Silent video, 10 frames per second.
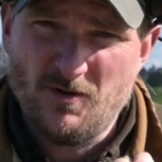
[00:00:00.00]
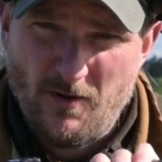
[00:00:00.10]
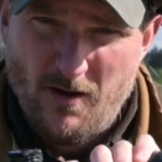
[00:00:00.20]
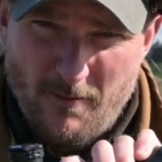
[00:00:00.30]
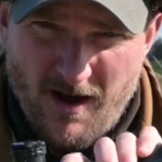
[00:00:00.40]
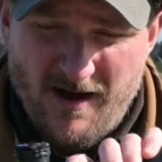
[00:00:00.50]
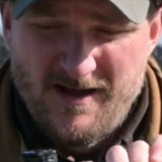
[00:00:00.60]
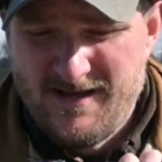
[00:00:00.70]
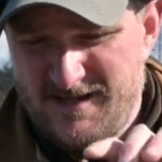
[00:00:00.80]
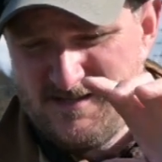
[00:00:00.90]
WMR.
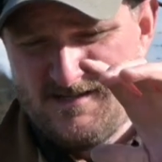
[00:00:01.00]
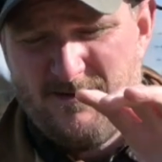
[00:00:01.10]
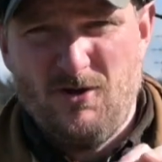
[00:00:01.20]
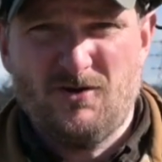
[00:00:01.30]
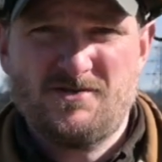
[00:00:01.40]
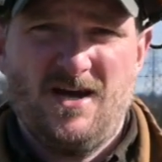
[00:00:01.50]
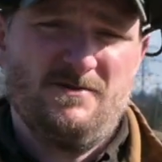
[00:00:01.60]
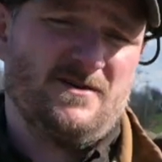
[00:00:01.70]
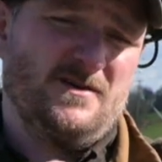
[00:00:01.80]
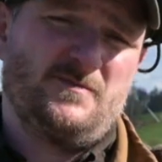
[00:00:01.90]
It's a semi-auto,
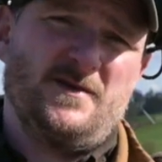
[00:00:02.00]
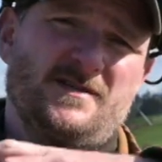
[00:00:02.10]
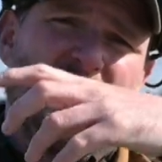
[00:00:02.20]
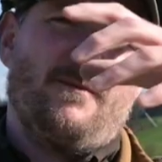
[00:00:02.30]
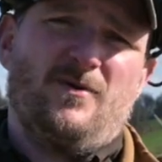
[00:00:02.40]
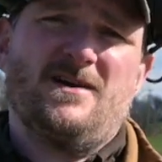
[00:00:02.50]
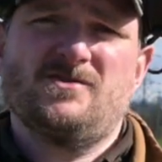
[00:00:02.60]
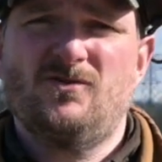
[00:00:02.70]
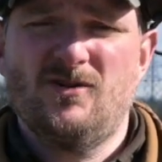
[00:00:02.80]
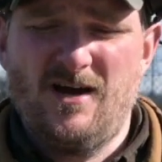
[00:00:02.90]
so it's spitting out
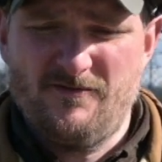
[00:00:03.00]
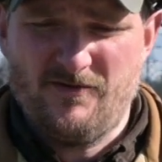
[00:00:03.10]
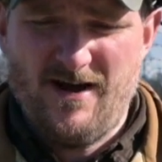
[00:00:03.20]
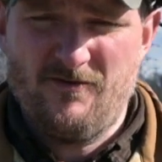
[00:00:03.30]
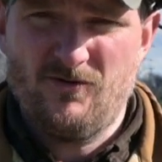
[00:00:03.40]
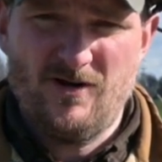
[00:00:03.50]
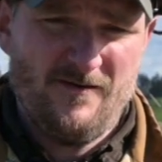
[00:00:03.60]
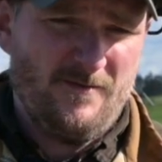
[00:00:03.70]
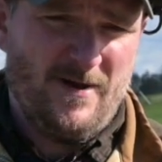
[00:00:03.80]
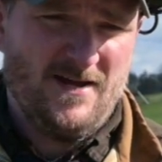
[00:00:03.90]
brass all over the ground, all
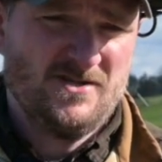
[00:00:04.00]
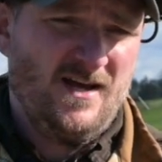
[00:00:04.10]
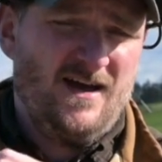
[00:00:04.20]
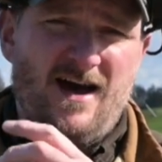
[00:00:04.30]
over the bench,